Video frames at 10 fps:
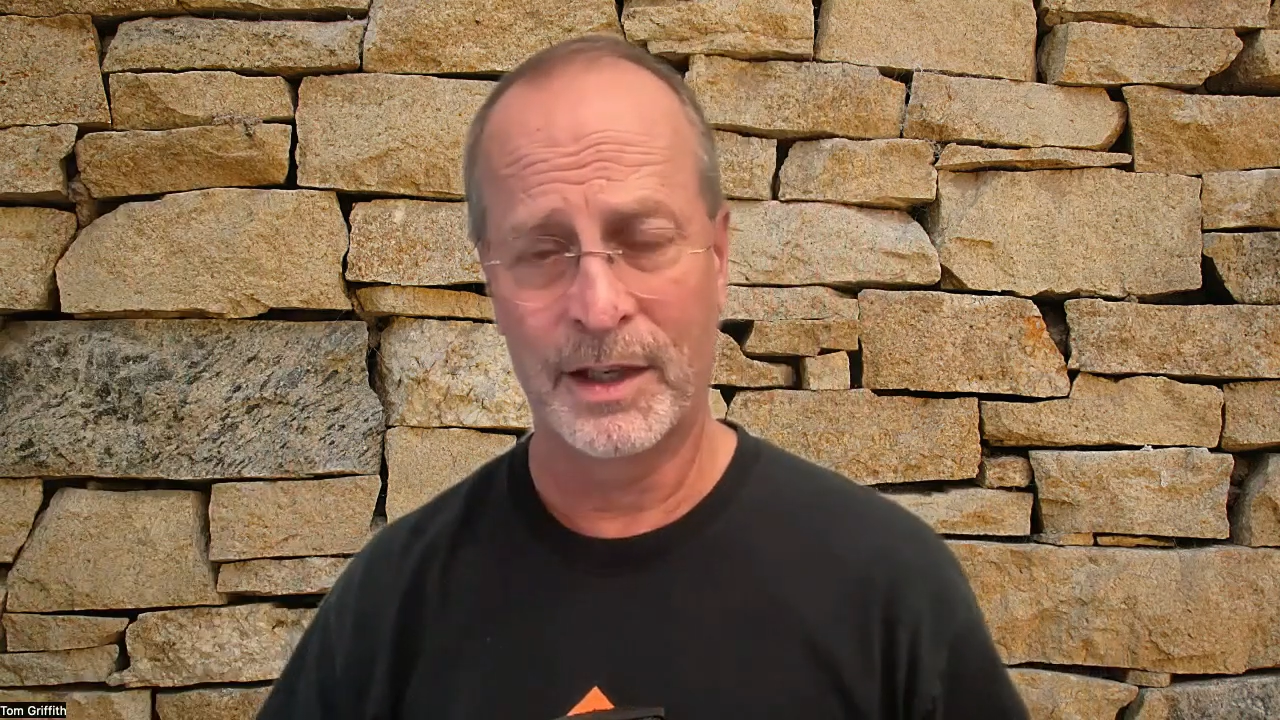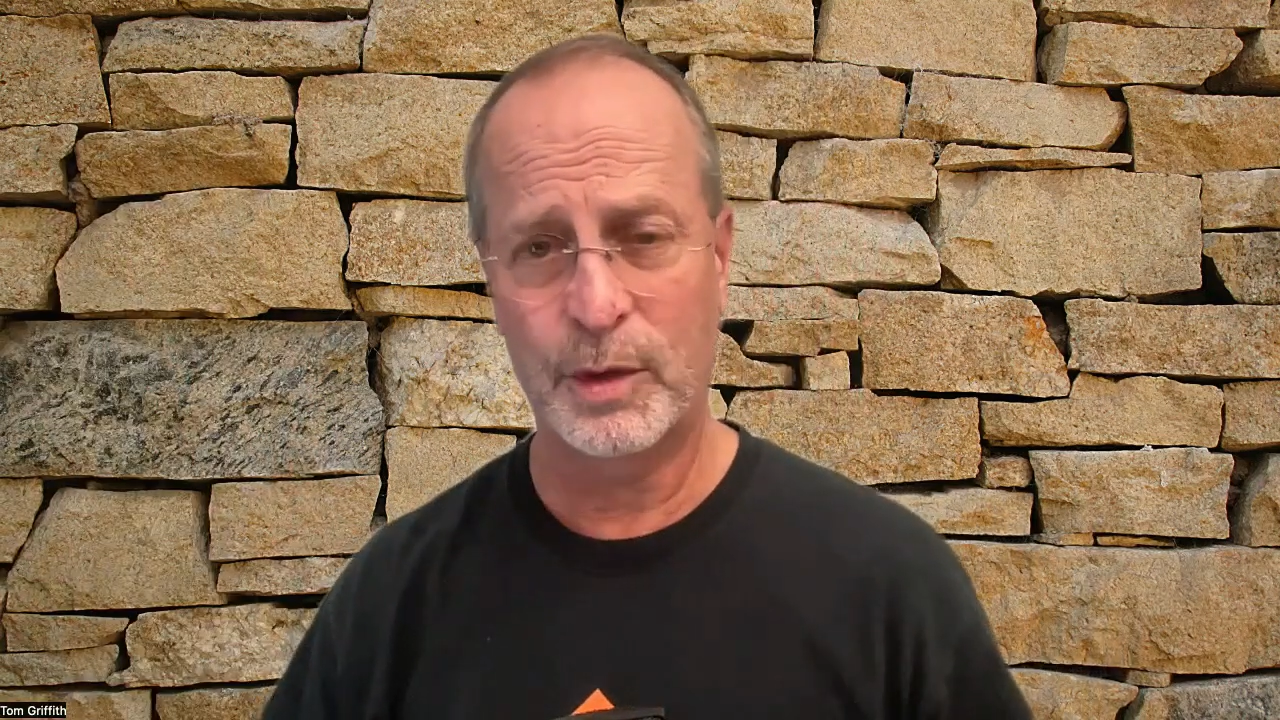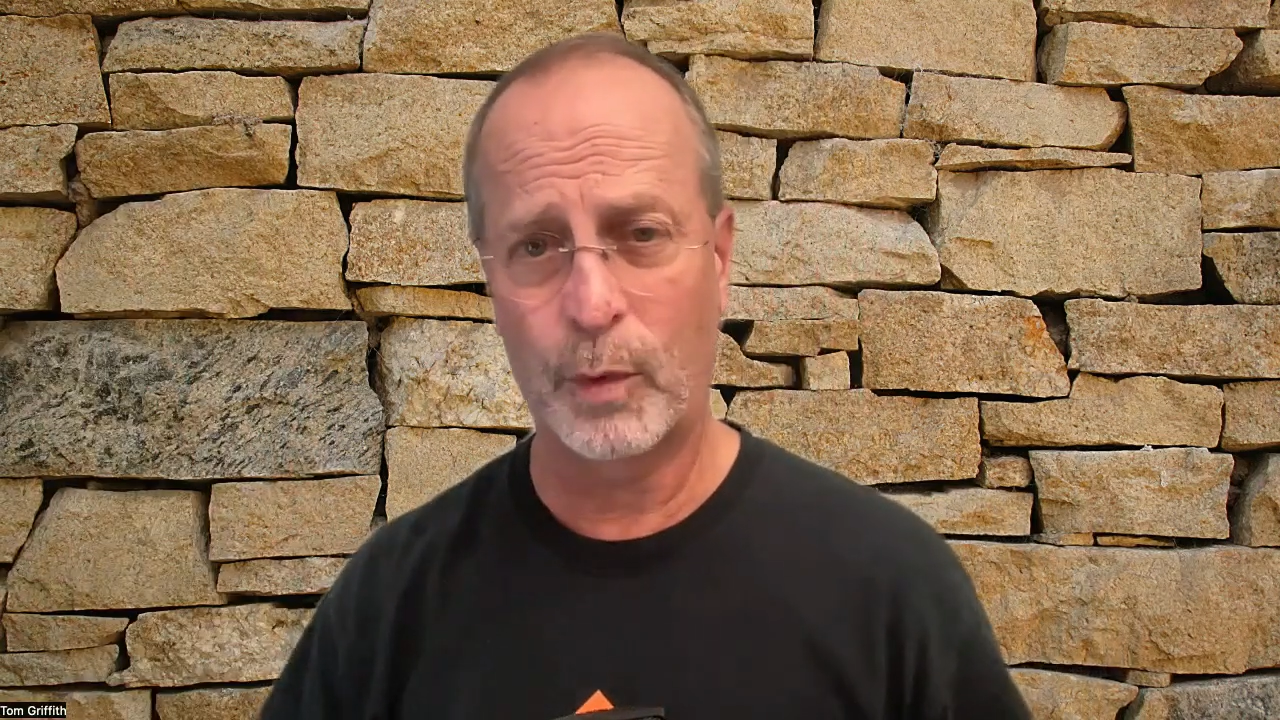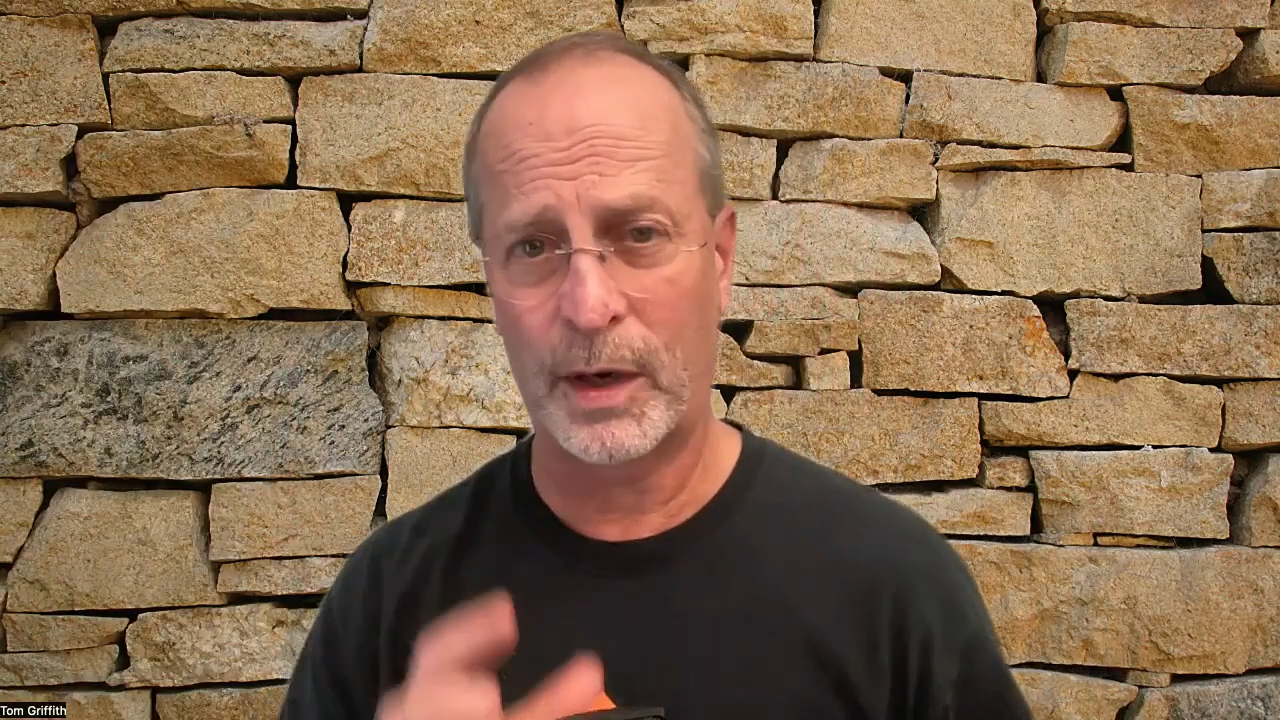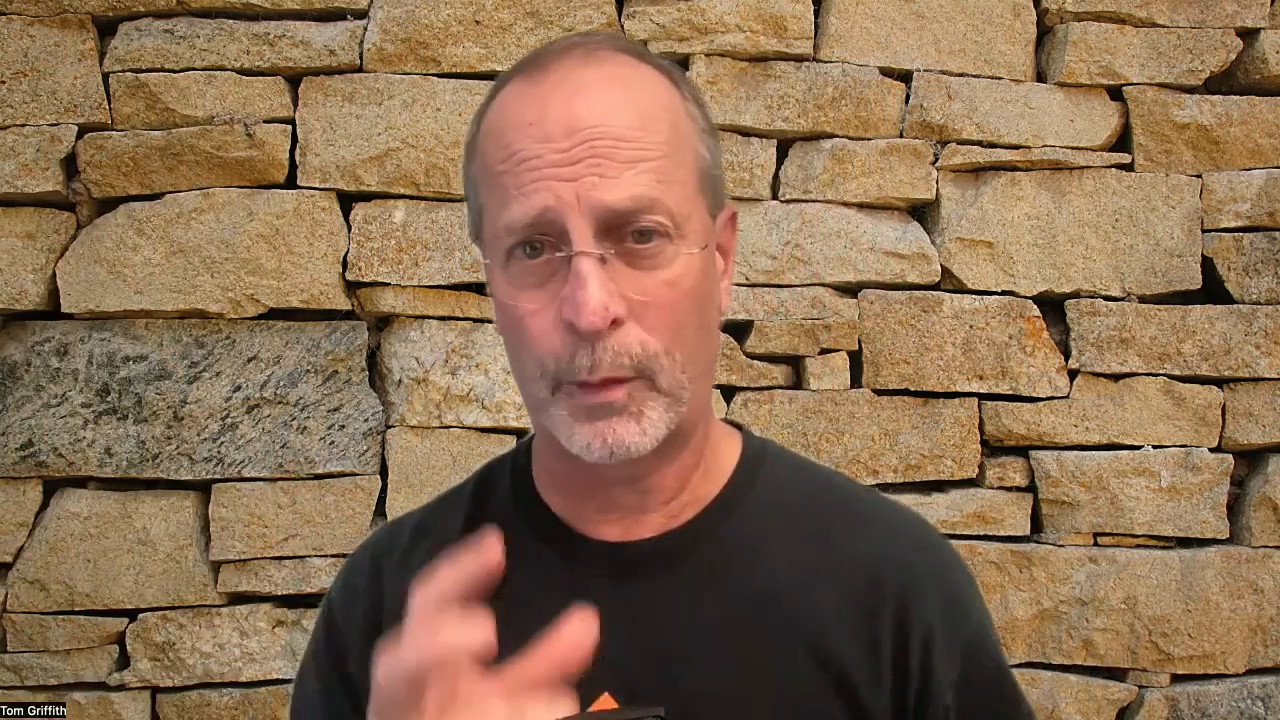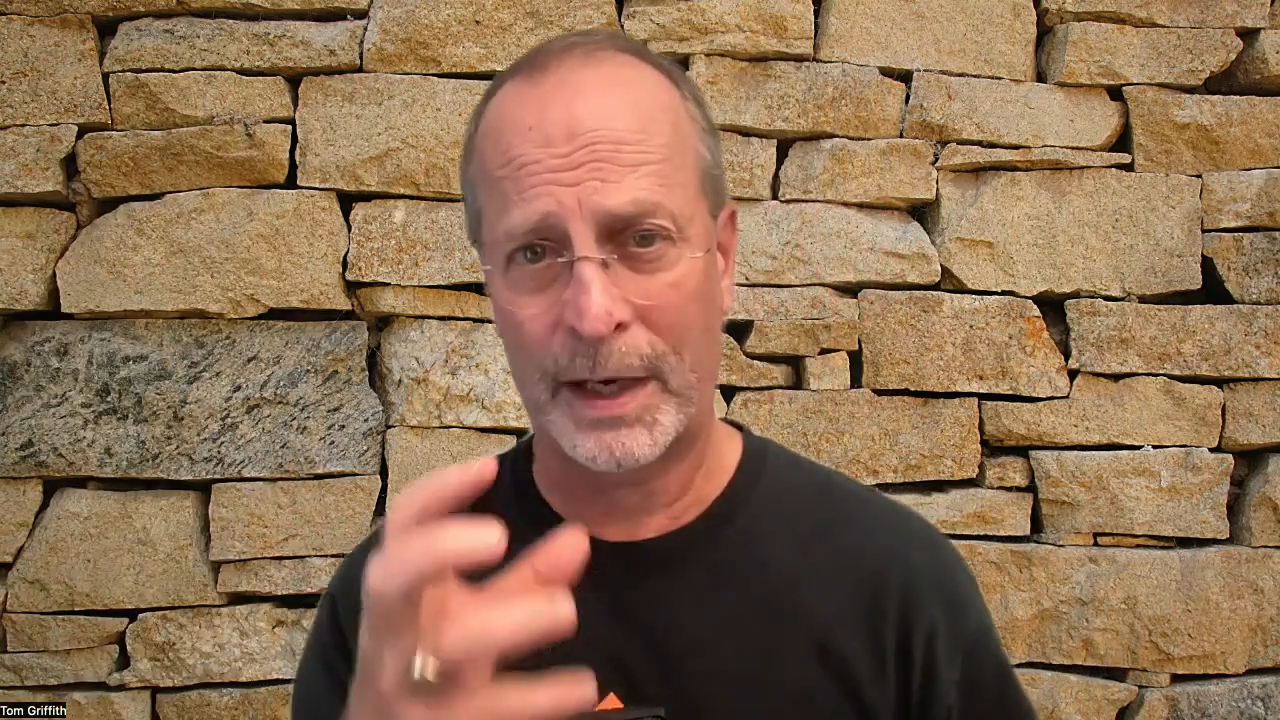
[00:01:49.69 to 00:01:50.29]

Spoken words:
You want to